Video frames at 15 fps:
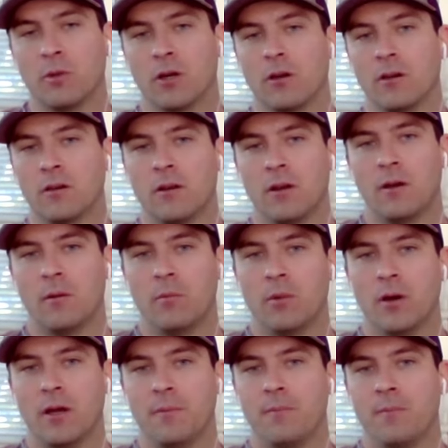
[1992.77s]
kill the bird. That,
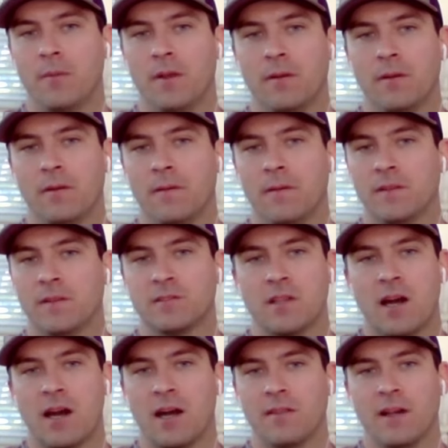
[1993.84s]
that, so that's what the
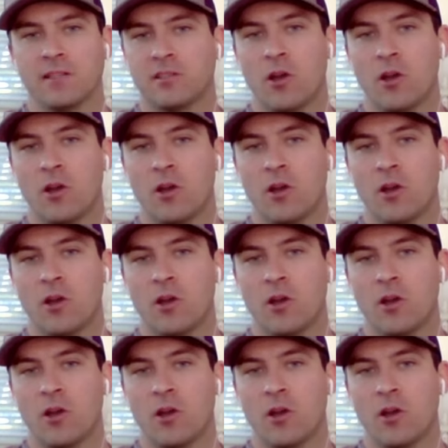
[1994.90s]
problem not, was.